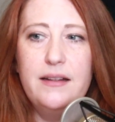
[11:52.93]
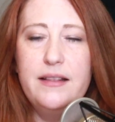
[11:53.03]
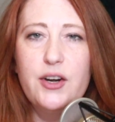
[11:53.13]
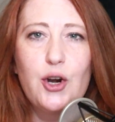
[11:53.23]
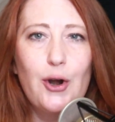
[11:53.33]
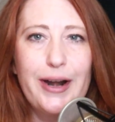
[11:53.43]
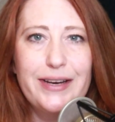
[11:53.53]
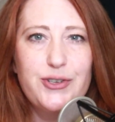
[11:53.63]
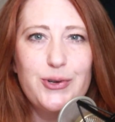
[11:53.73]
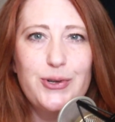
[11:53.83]
their
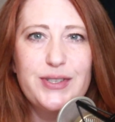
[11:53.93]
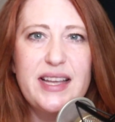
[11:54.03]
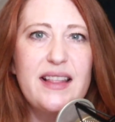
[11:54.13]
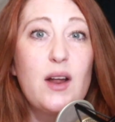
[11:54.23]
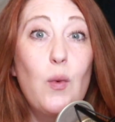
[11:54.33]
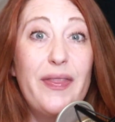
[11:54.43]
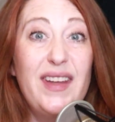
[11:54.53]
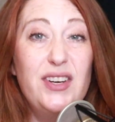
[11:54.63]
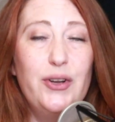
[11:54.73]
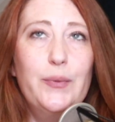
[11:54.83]
credentials and like what
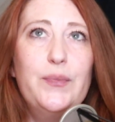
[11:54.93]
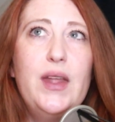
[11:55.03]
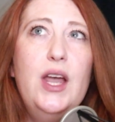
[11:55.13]
they do.